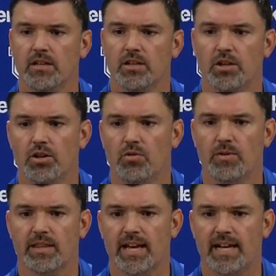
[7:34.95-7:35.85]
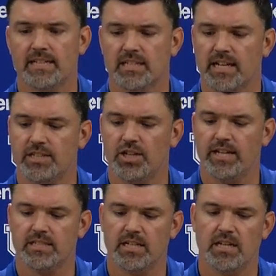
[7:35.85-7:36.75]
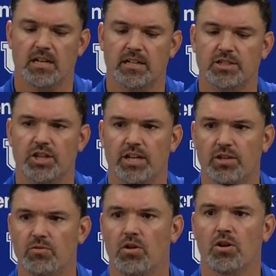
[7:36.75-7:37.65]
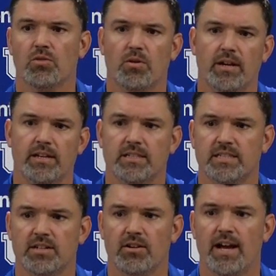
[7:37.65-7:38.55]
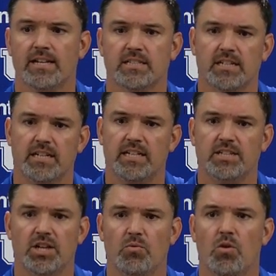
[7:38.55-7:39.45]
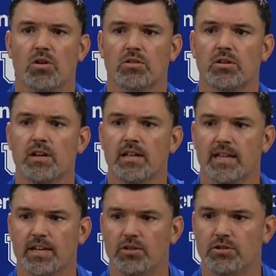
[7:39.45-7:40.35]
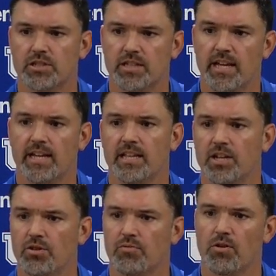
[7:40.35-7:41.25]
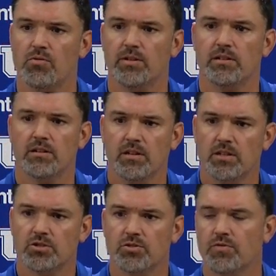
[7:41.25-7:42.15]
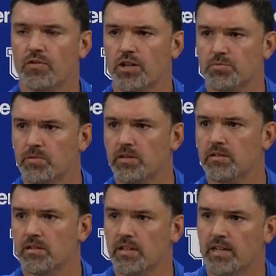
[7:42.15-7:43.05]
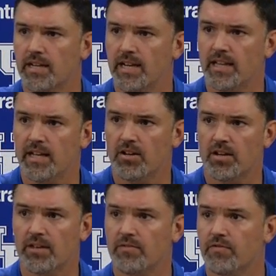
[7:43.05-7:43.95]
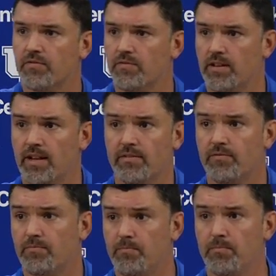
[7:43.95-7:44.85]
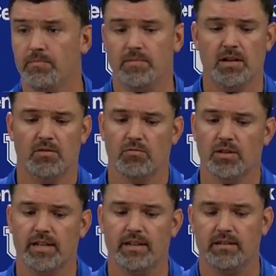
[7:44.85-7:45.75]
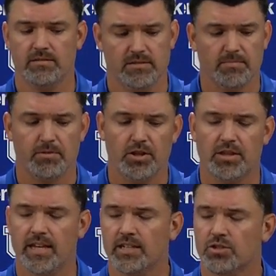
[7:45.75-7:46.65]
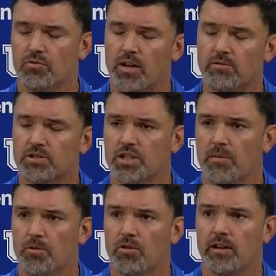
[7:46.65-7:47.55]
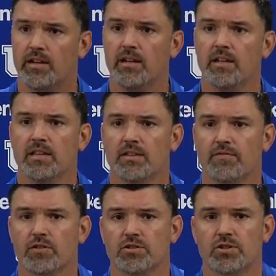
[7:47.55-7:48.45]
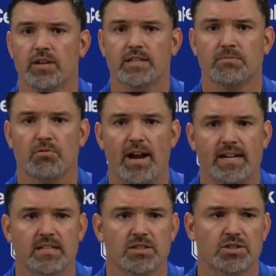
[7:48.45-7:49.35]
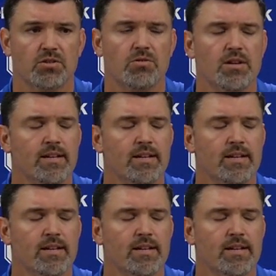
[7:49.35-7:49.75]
you know, with guys like Jansen Dunn and JQ Hardaway and Nasir Addison and DJ Waller. Like, you just think, and then you throw in true freshmen in there that have done really some good things throughout summer and the first 2 days of practice. So